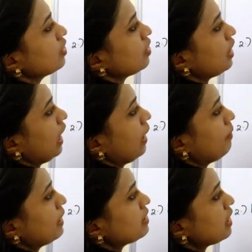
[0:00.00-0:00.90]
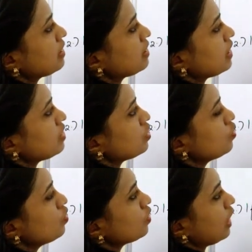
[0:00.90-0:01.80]
K by 6 is
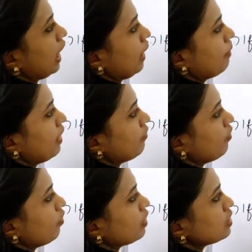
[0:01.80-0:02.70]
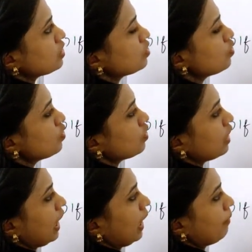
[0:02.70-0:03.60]
to K by 4 is to
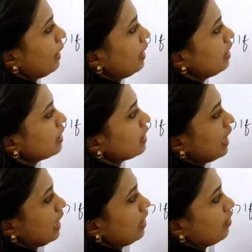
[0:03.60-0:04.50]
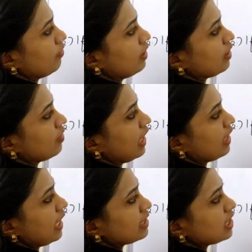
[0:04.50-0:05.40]
K by 9. We
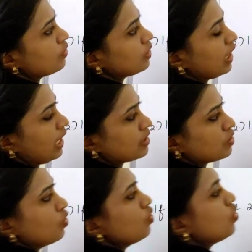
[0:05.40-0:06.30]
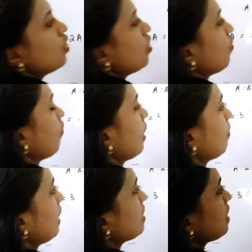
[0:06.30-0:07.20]
can cancel out K. So
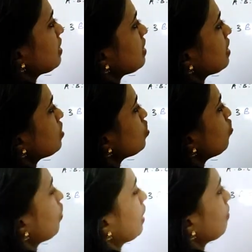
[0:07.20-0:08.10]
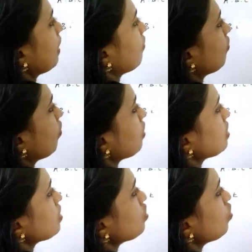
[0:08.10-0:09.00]
1 by 6 is to 1 by 4
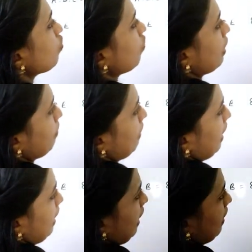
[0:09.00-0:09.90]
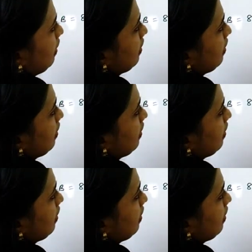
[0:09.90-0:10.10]
is to 1 by 9.